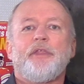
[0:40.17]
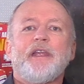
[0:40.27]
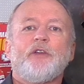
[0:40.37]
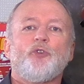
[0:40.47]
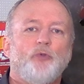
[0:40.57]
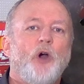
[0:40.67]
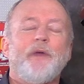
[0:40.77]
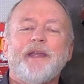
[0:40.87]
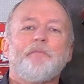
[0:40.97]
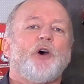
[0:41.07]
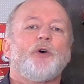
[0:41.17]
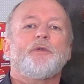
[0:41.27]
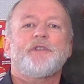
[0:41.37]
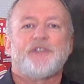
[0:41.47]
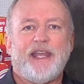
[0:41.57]
the growing
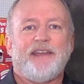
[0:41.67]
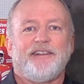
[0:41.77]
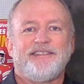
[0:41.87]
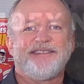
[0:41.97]
bow scale.